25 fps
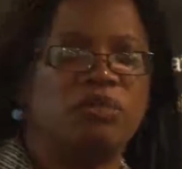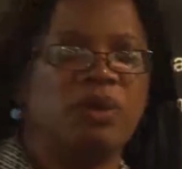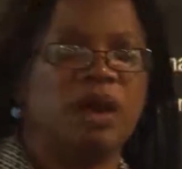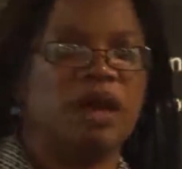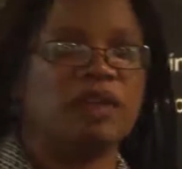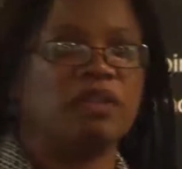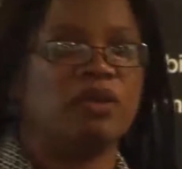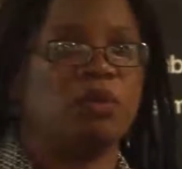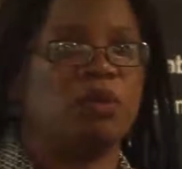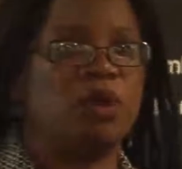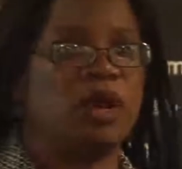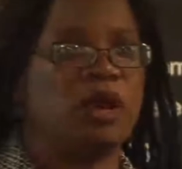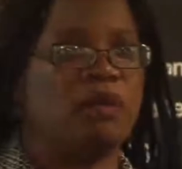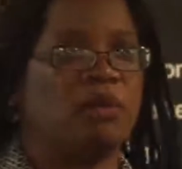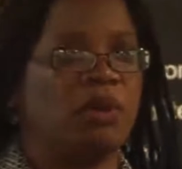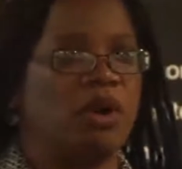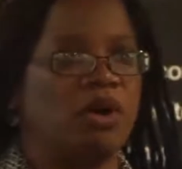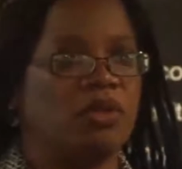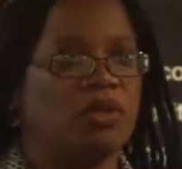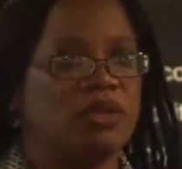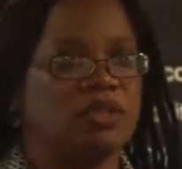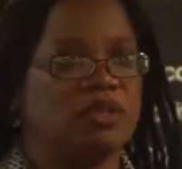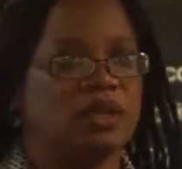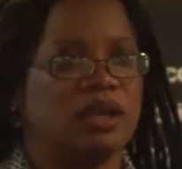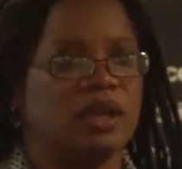by the web
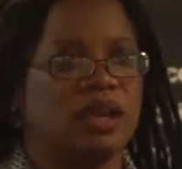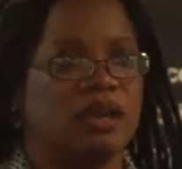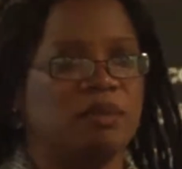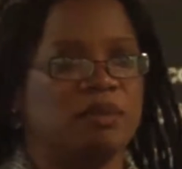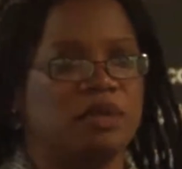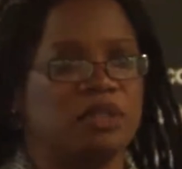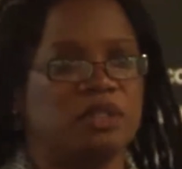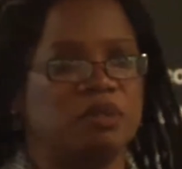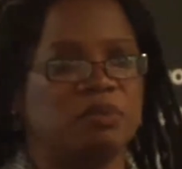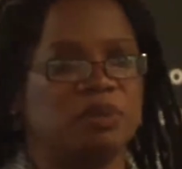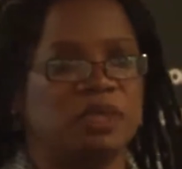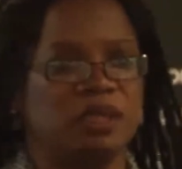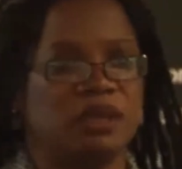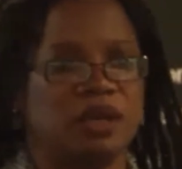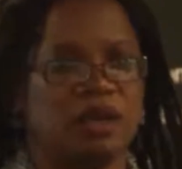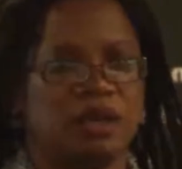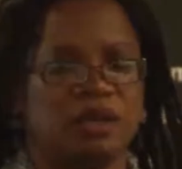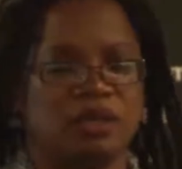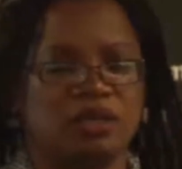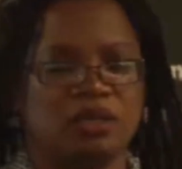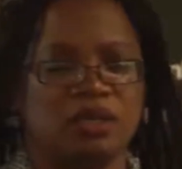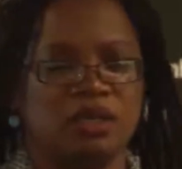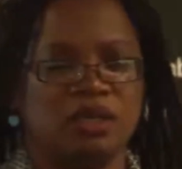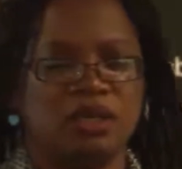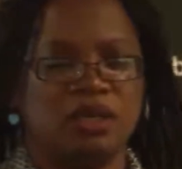all the time is
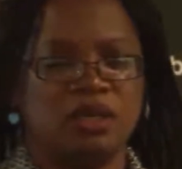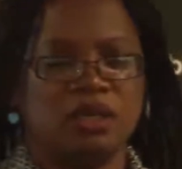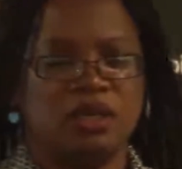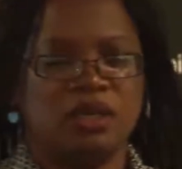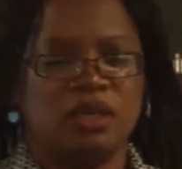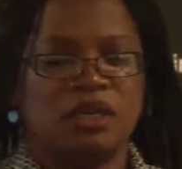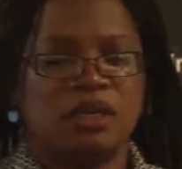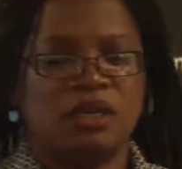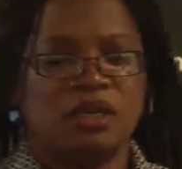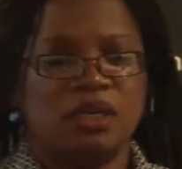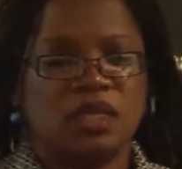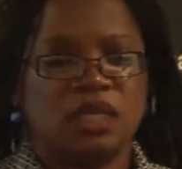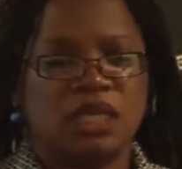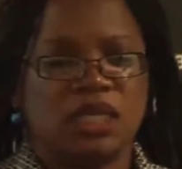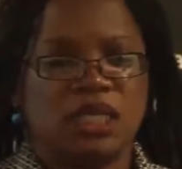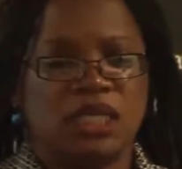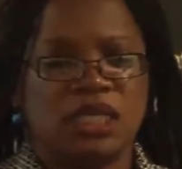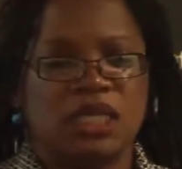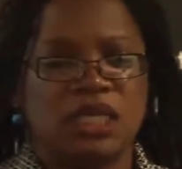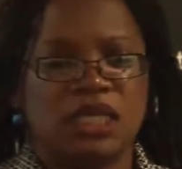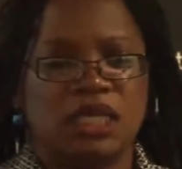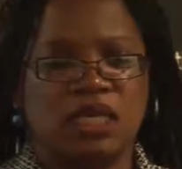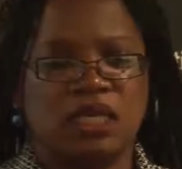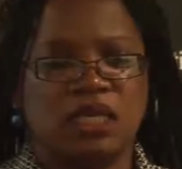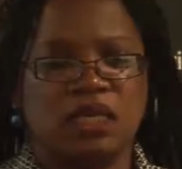because
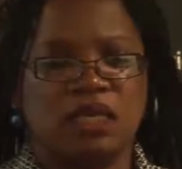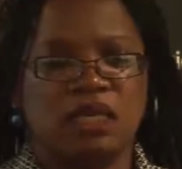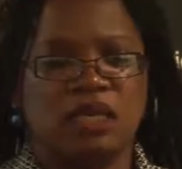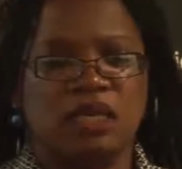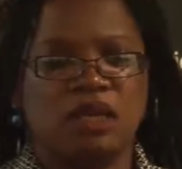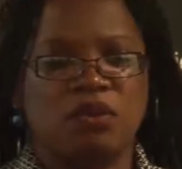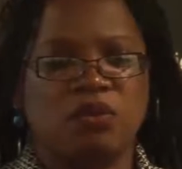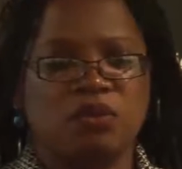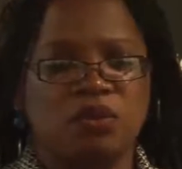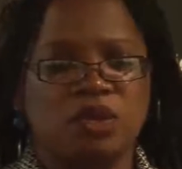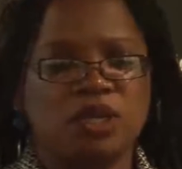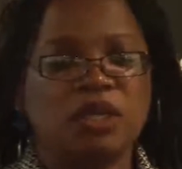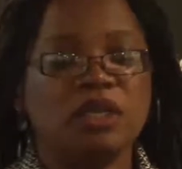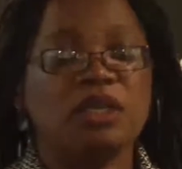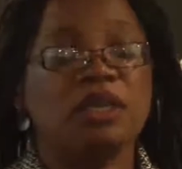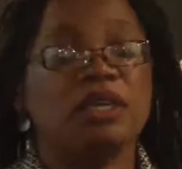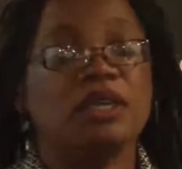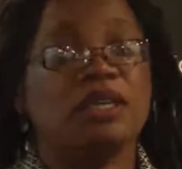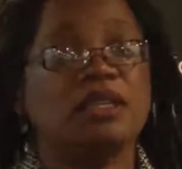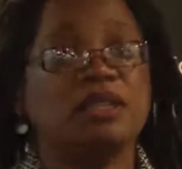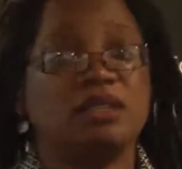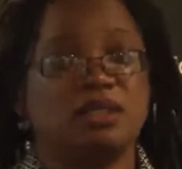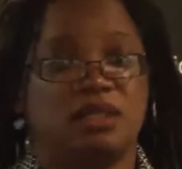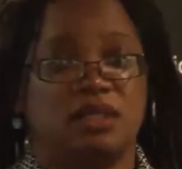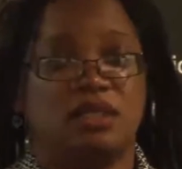it
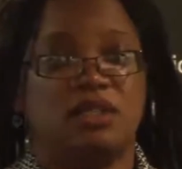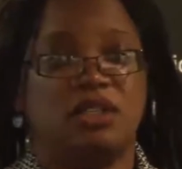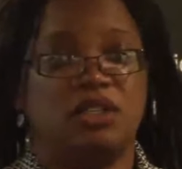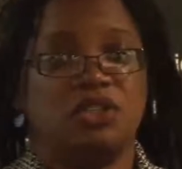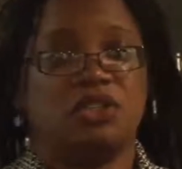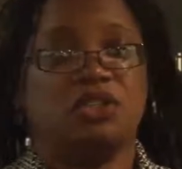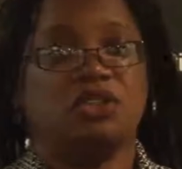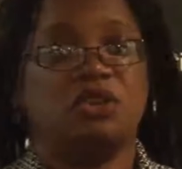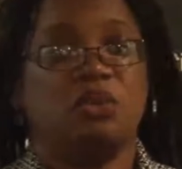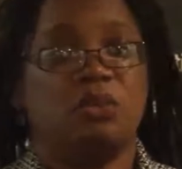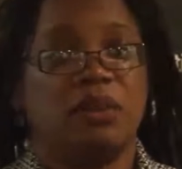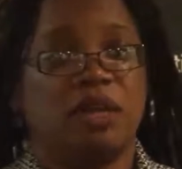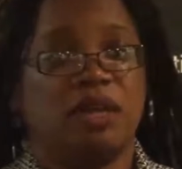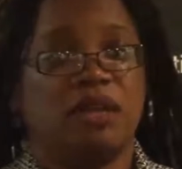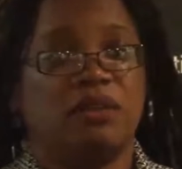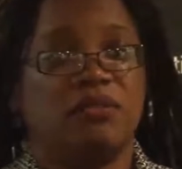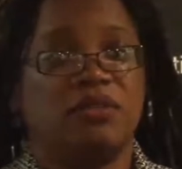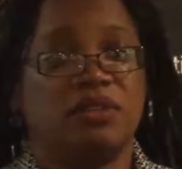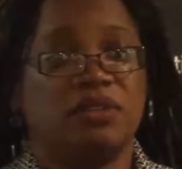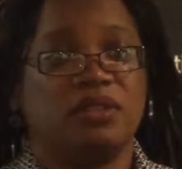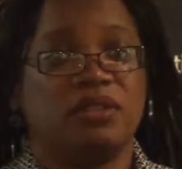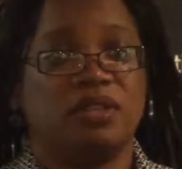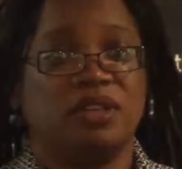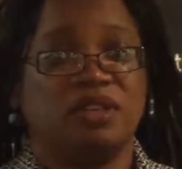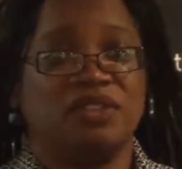really is the digital
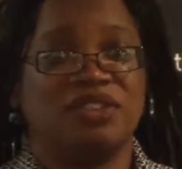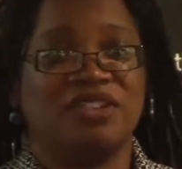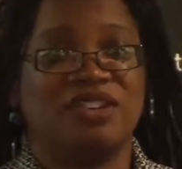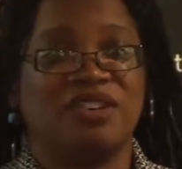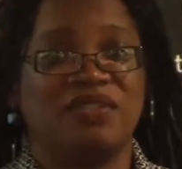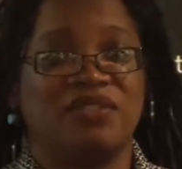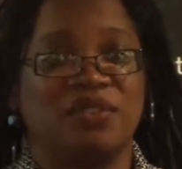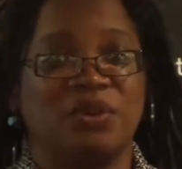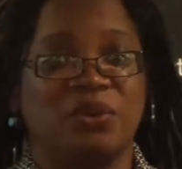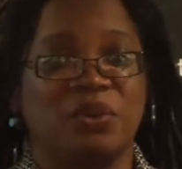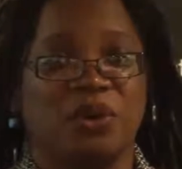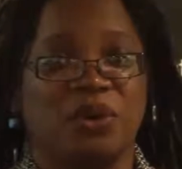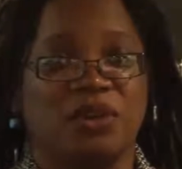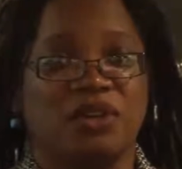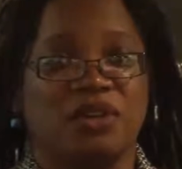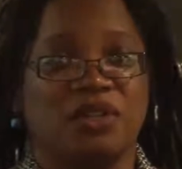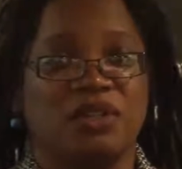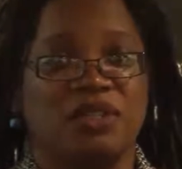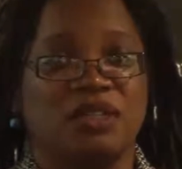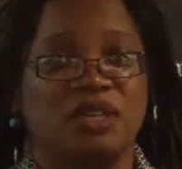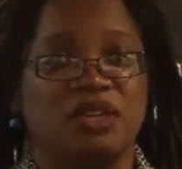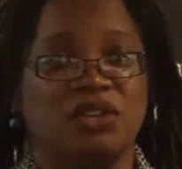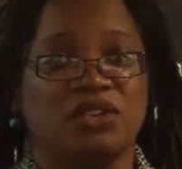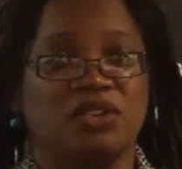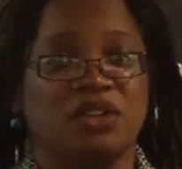manifestation of your
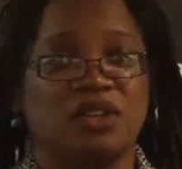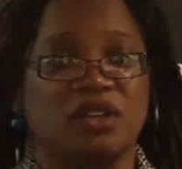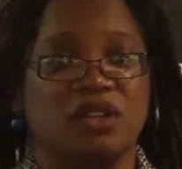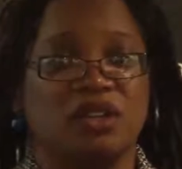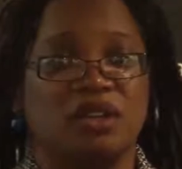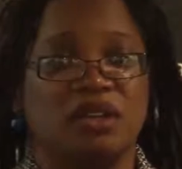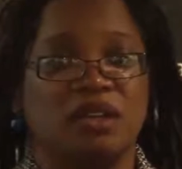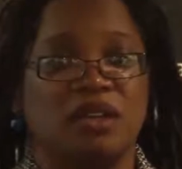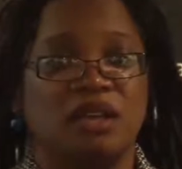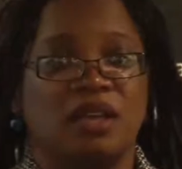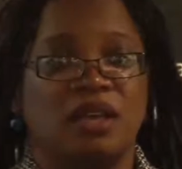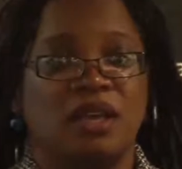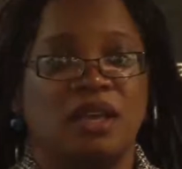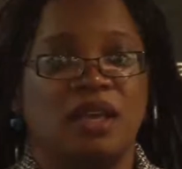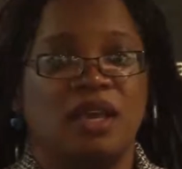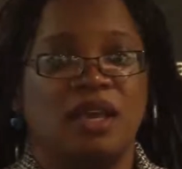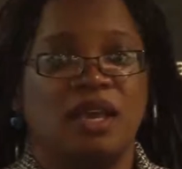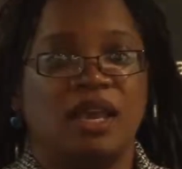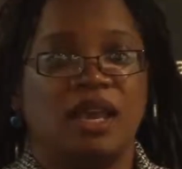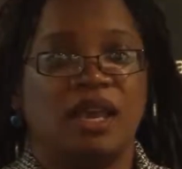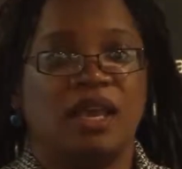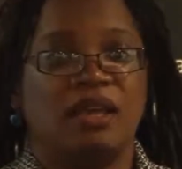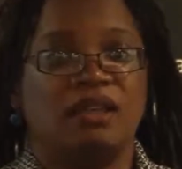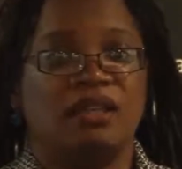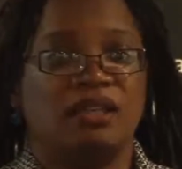organization.
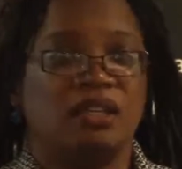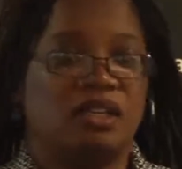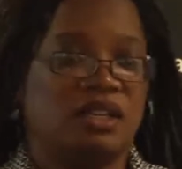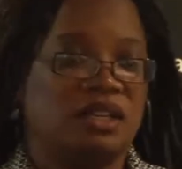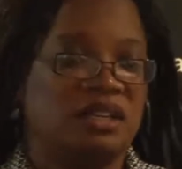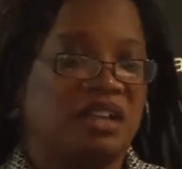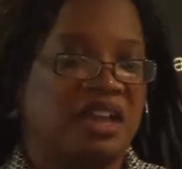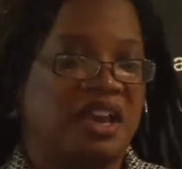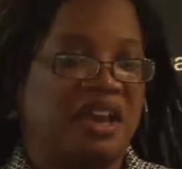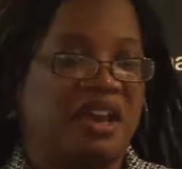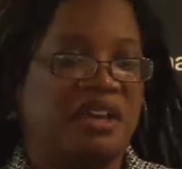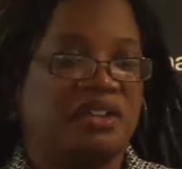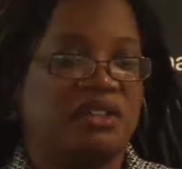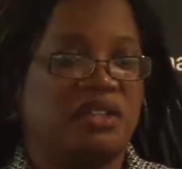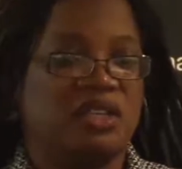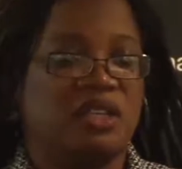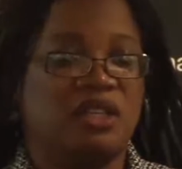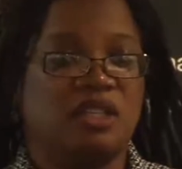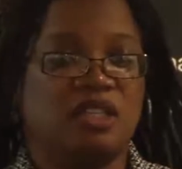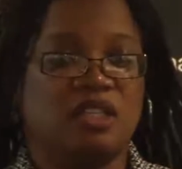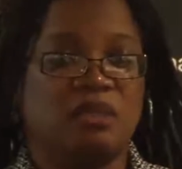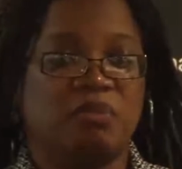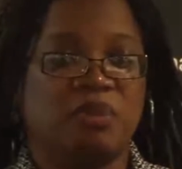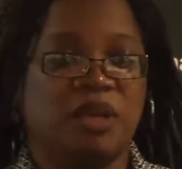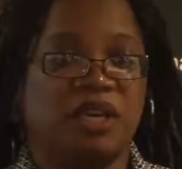And it has, in
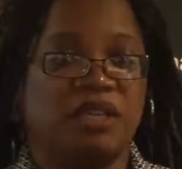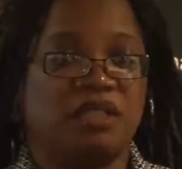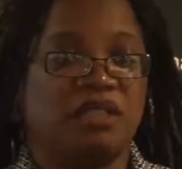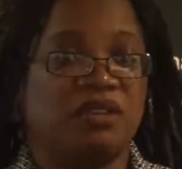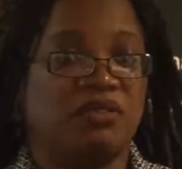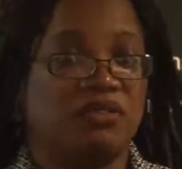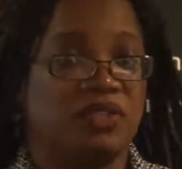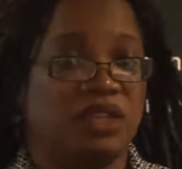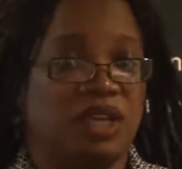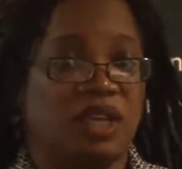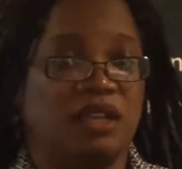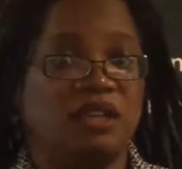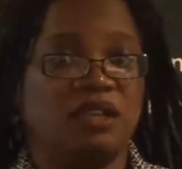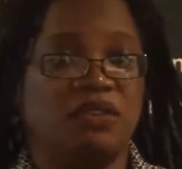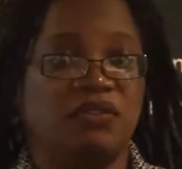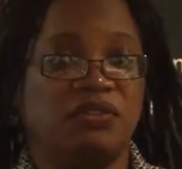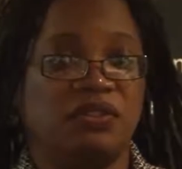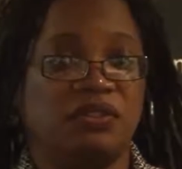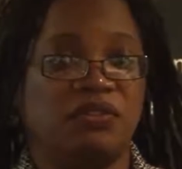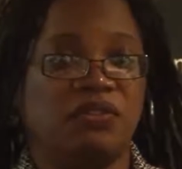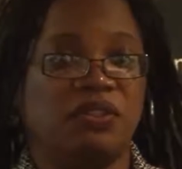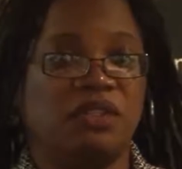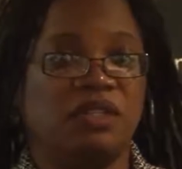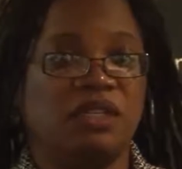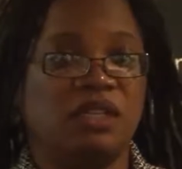the space of 10 to
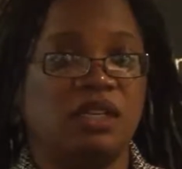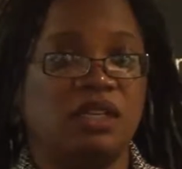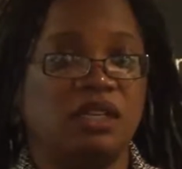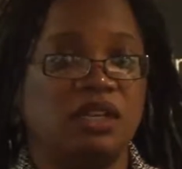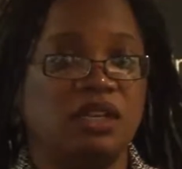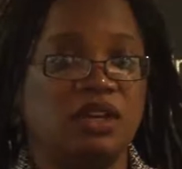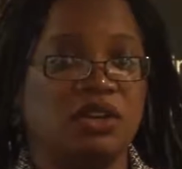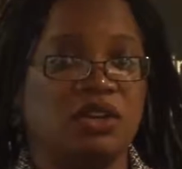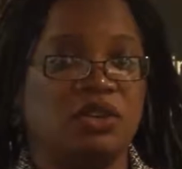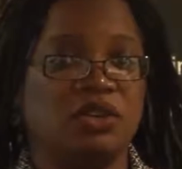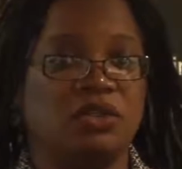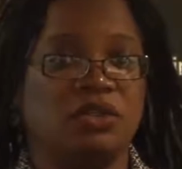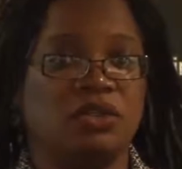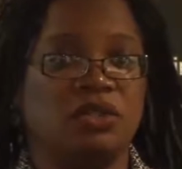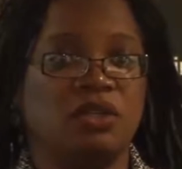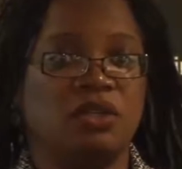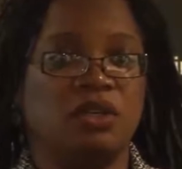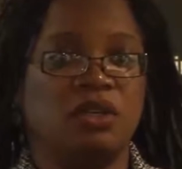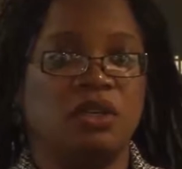15 years,